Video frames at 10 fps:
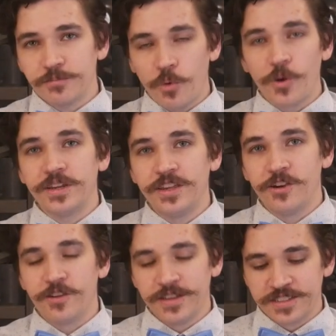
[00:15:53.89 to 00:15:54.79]
point
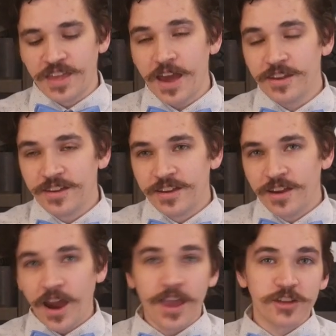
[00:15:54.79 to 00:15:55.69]
here is that
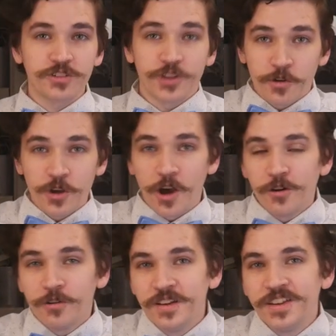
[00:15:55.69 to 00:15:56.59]
I honestly don't know.